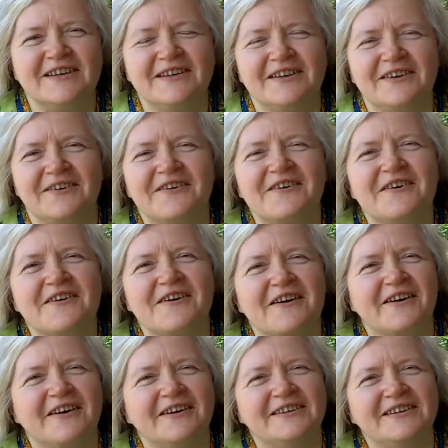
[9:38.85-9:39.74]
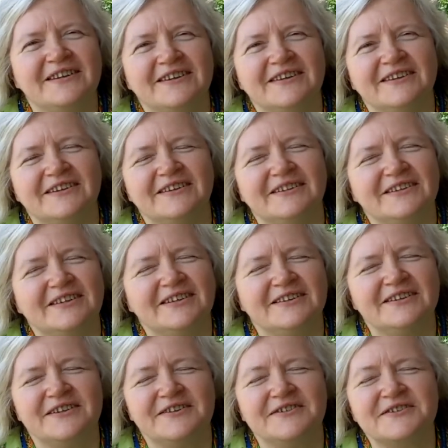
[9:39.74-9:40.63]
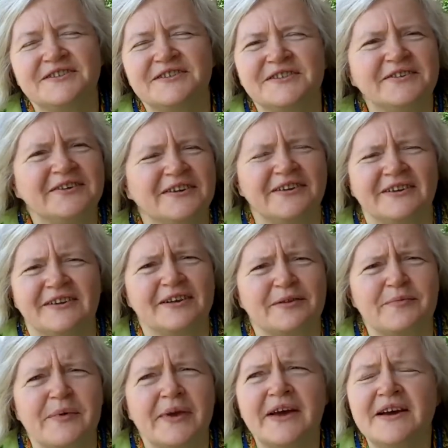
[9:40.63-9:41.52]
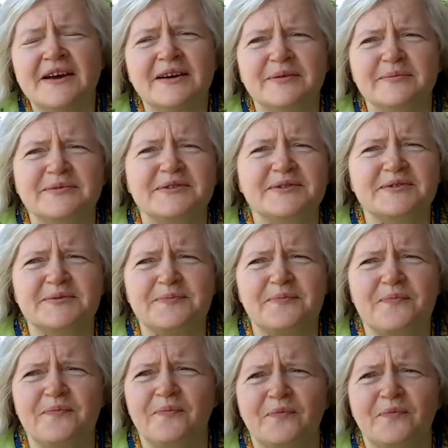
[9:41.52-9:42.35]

and your heart and your soul becomes